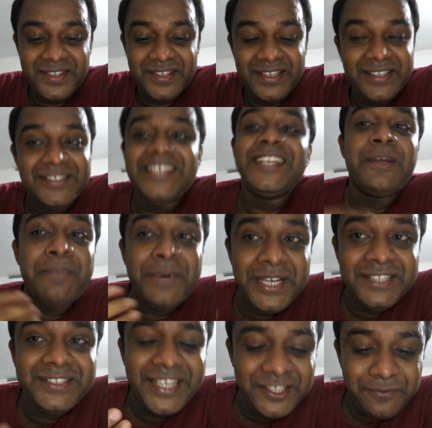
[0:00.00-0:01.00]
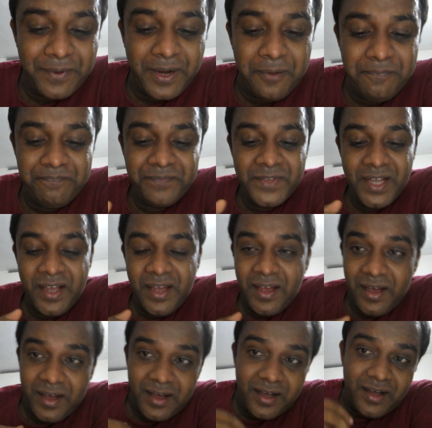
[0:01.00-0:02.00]
See, interpreting things from
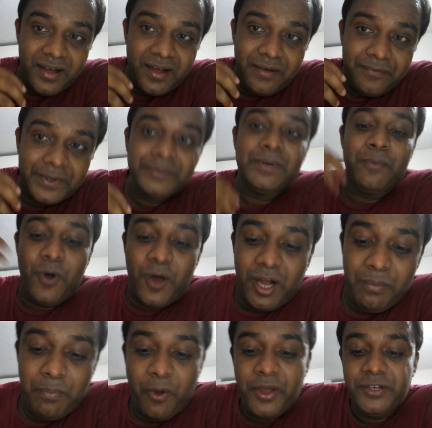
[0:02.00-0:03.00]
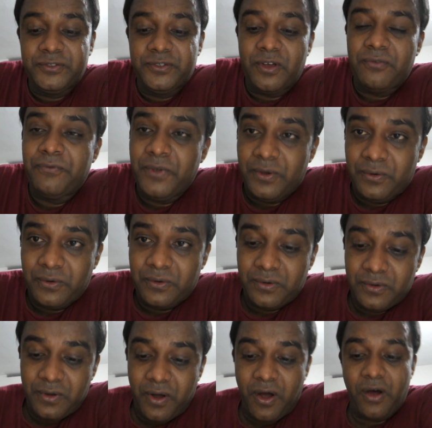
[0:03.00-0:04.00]
the moral points of
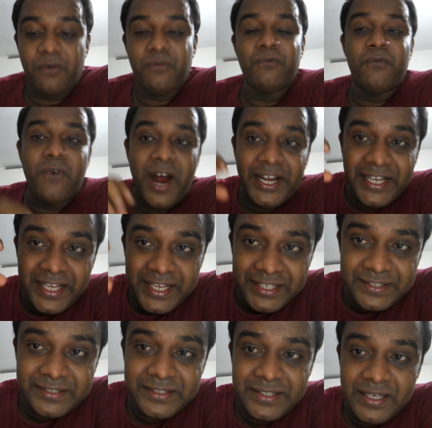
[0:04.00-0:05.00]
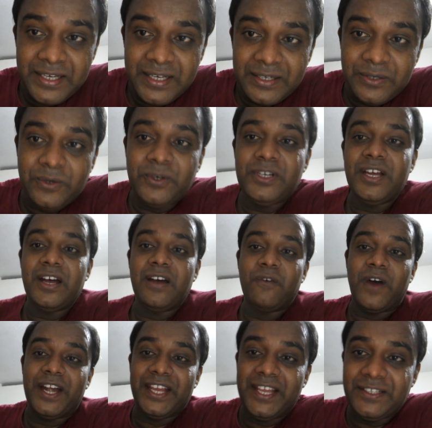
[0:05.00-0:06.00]
view of what is good,
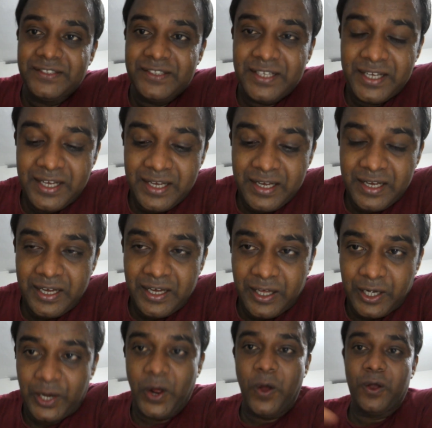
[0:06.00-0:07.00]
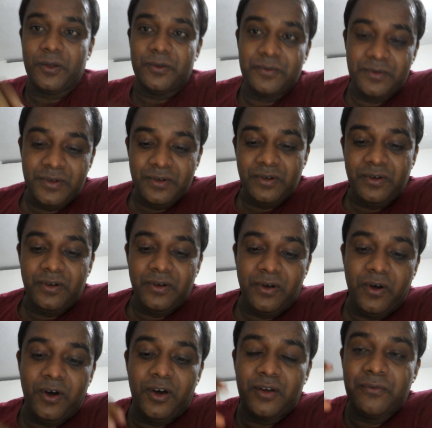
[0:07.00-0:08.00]
what is wrong,
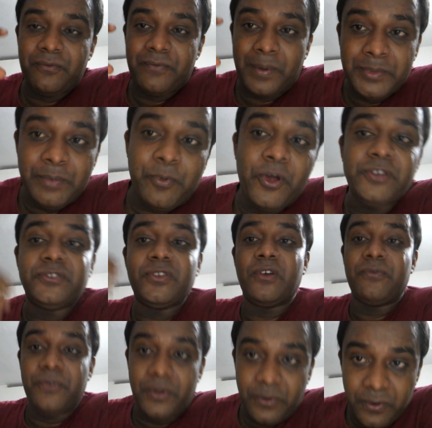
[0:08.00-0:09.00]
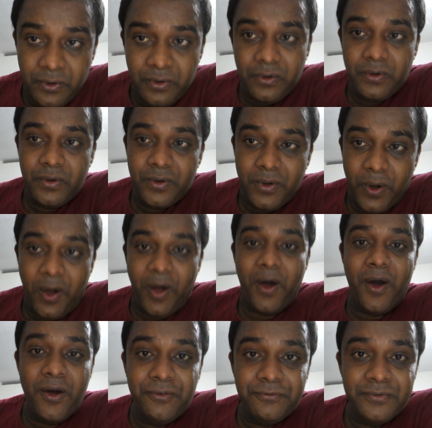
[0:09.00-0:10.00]
or from the points of view
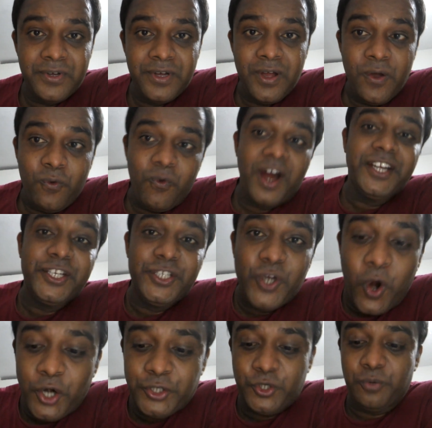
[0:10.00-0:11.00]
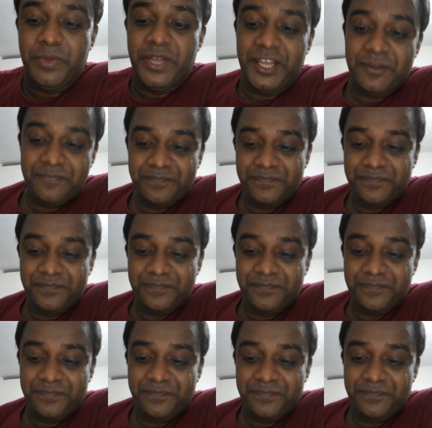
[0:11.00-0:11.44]
of what it ought to be,